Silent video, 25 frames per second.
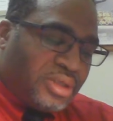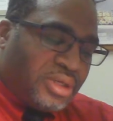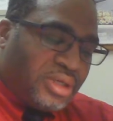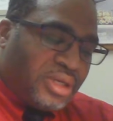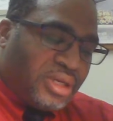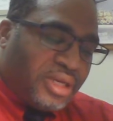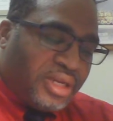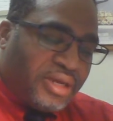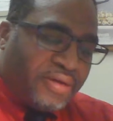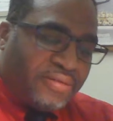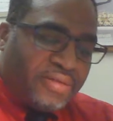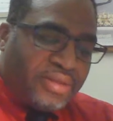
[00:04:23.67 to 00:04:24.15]

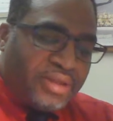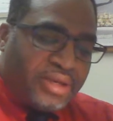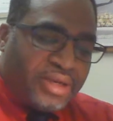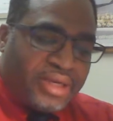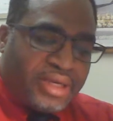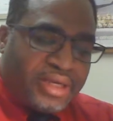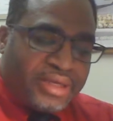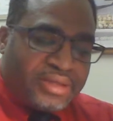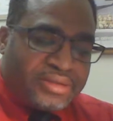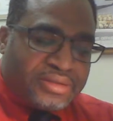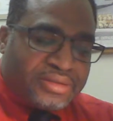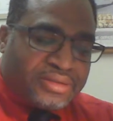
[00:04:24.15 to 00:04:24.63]

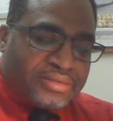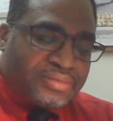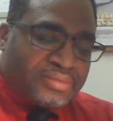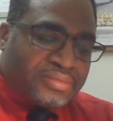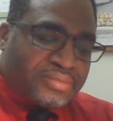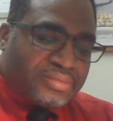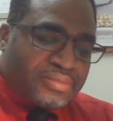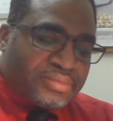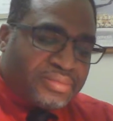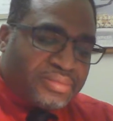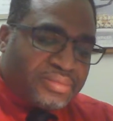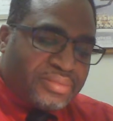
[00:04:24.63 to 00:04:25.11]
Nevertheless,
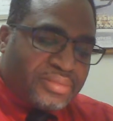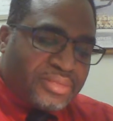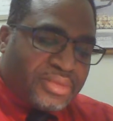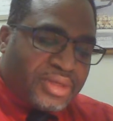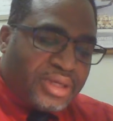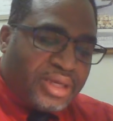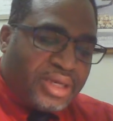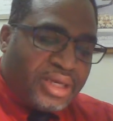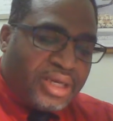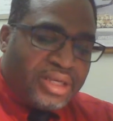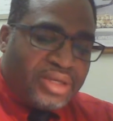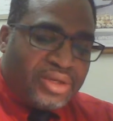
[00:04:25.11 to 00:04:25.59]

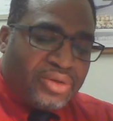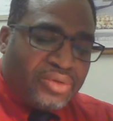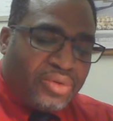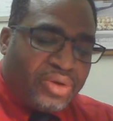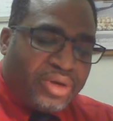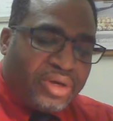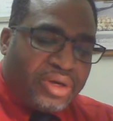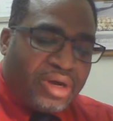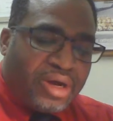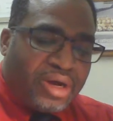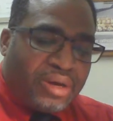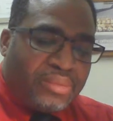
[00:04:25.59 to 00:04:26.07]
and
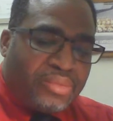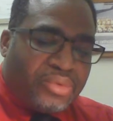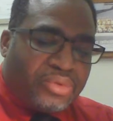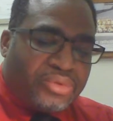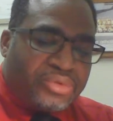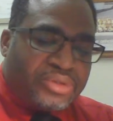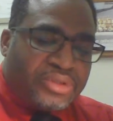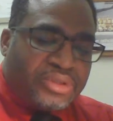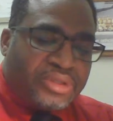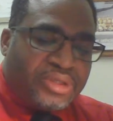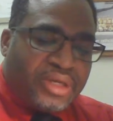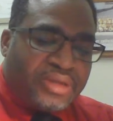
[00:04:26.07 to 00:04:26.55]
knowing almost
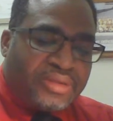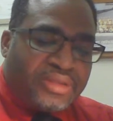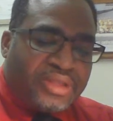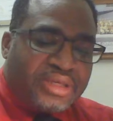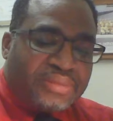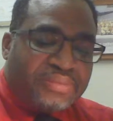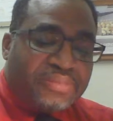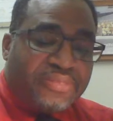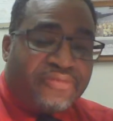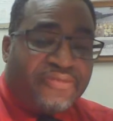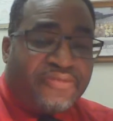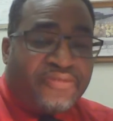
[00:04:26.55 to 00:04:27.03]
nothing
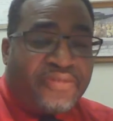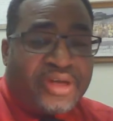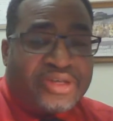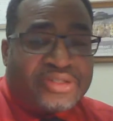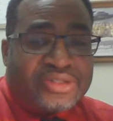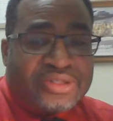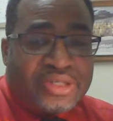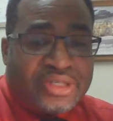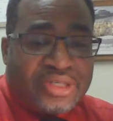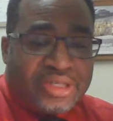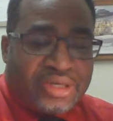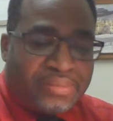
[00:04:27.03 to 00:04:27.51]

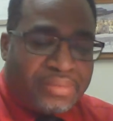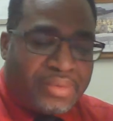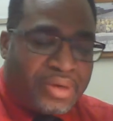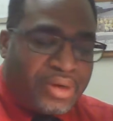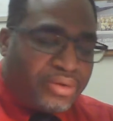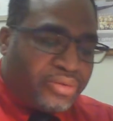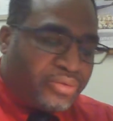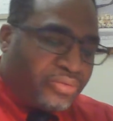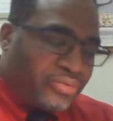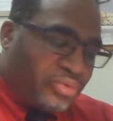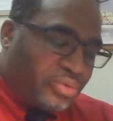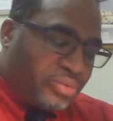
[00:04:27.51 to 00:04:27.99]
professionally
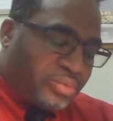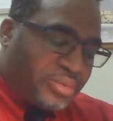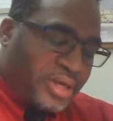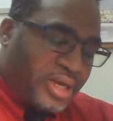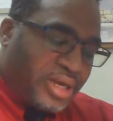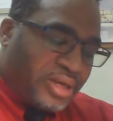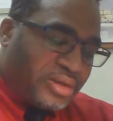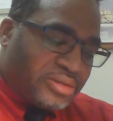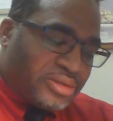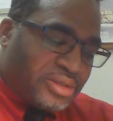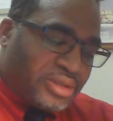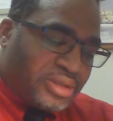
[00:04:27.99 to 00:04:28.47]
about group
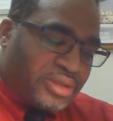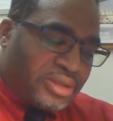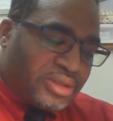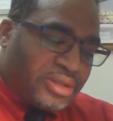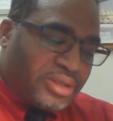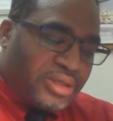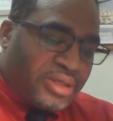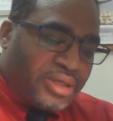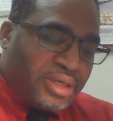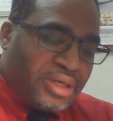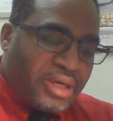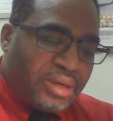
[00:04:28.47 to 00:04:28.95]
counseling,
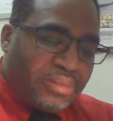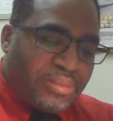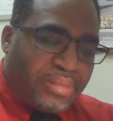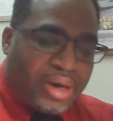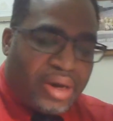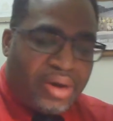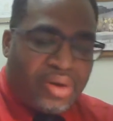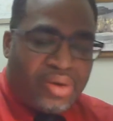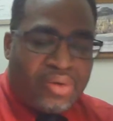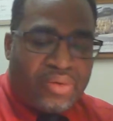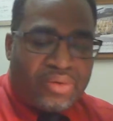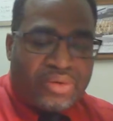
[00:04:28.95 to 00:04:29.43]
my
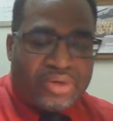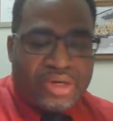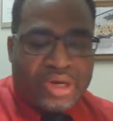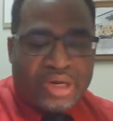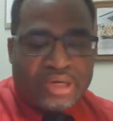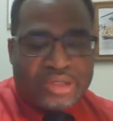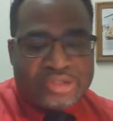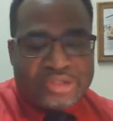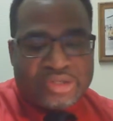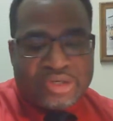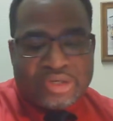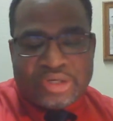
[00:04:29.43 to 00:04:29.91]
only
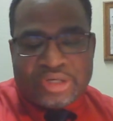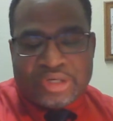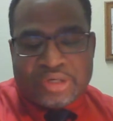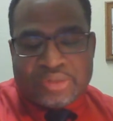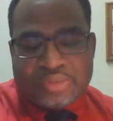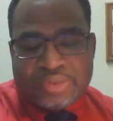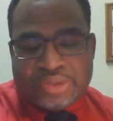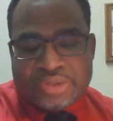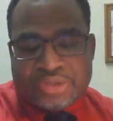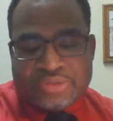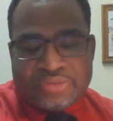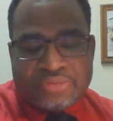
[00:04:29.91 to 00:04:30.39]
alternative
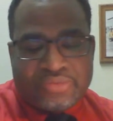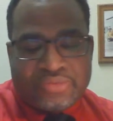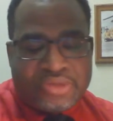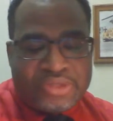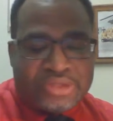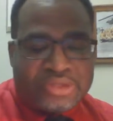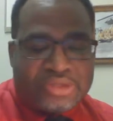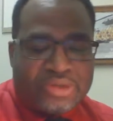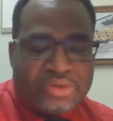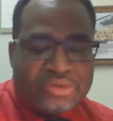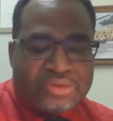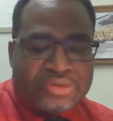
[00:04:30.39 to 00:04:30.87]
was to
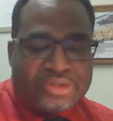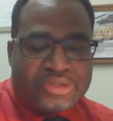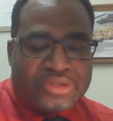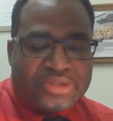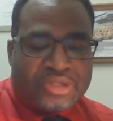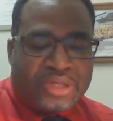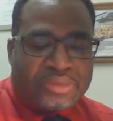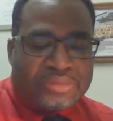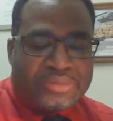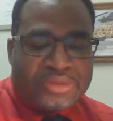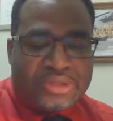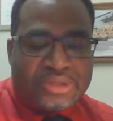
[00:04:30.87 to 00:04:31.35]
research the
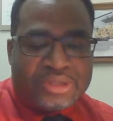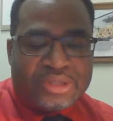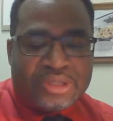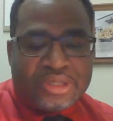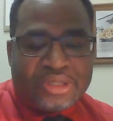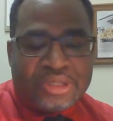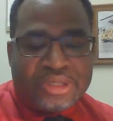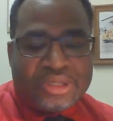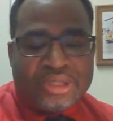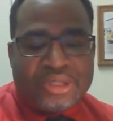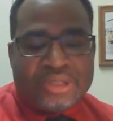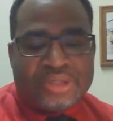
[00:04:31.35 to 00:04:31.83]
subject
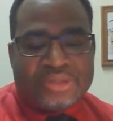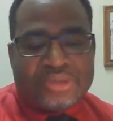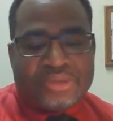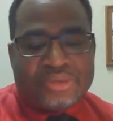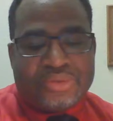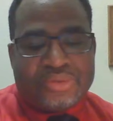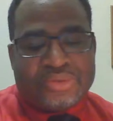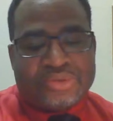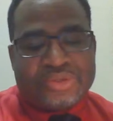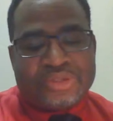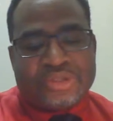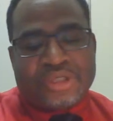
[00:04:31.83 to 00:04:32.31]
to
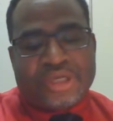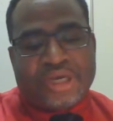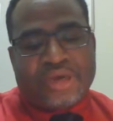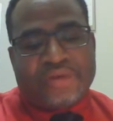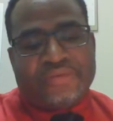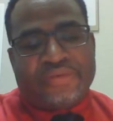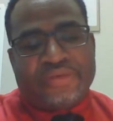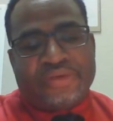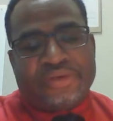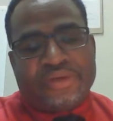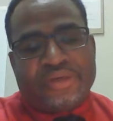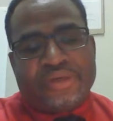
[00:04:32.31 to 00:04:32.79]

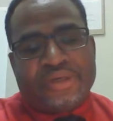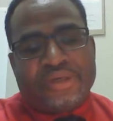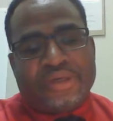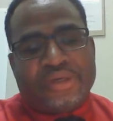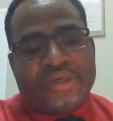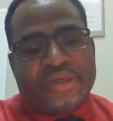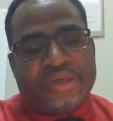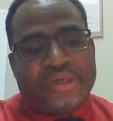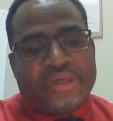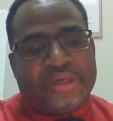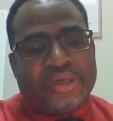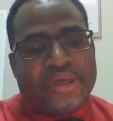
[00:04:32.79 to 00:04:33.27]
discover
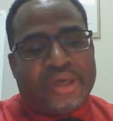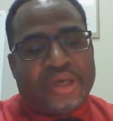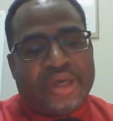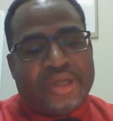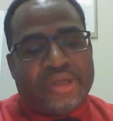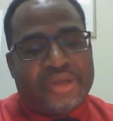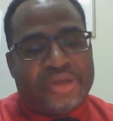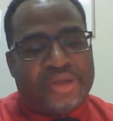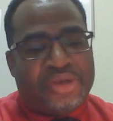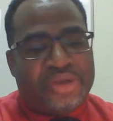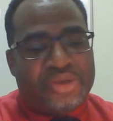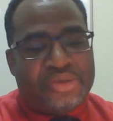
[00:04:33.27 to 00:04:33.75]

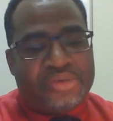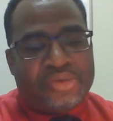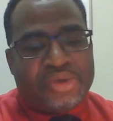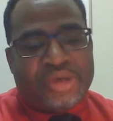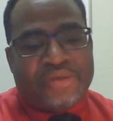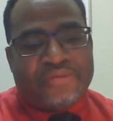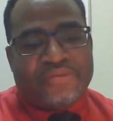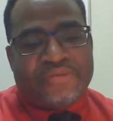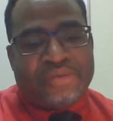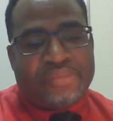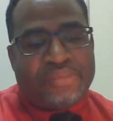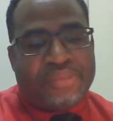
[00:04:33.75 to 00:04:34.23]
new
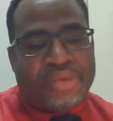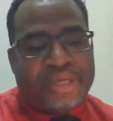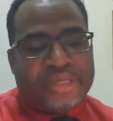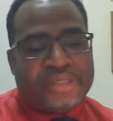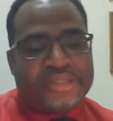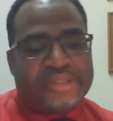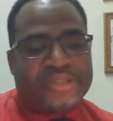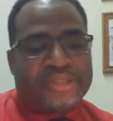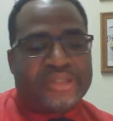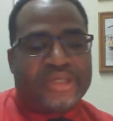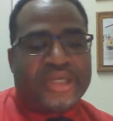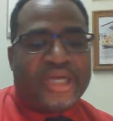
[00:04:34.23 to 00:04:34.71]

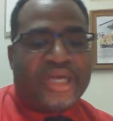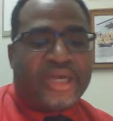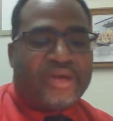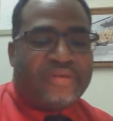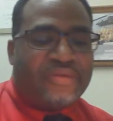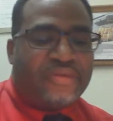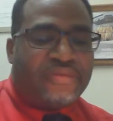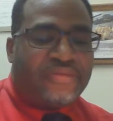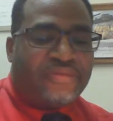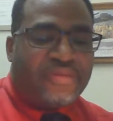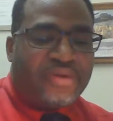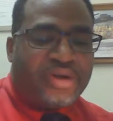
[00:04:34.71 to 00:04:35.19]
information and
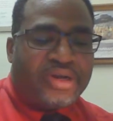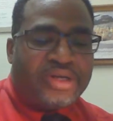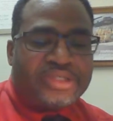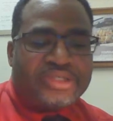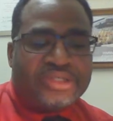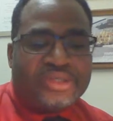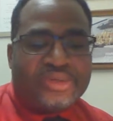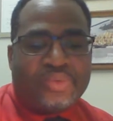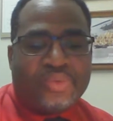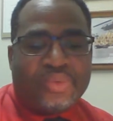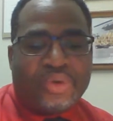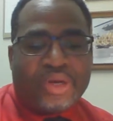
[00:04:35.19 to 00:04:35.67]
refresh
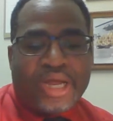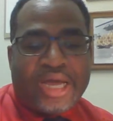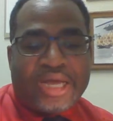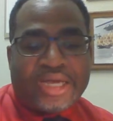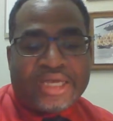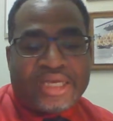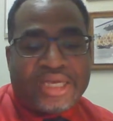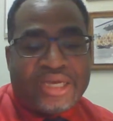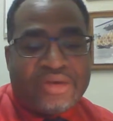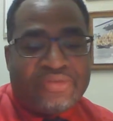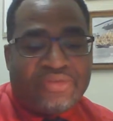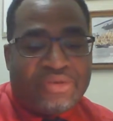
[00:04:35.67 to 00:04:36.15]
what I
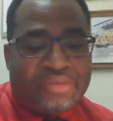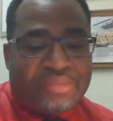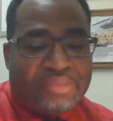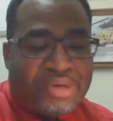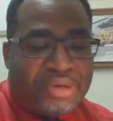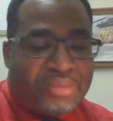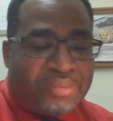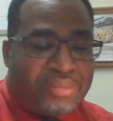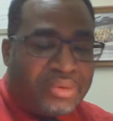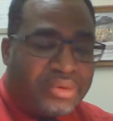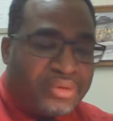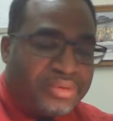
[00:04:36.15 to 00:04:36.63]
can
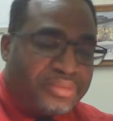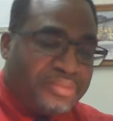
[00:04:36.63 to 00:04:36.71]
remember.